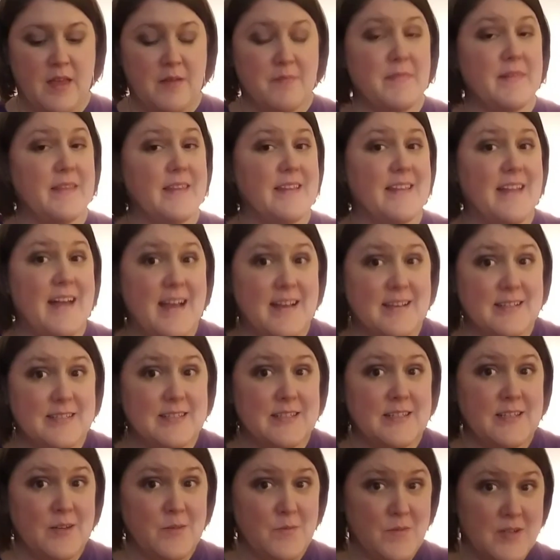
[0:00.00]
But the last
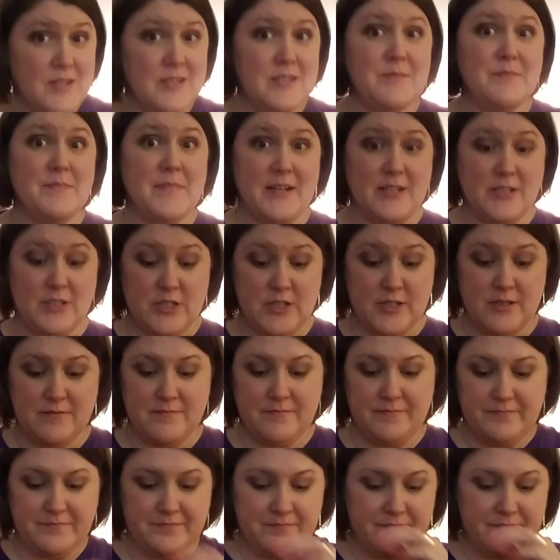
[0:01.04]
thing I wanted to mention,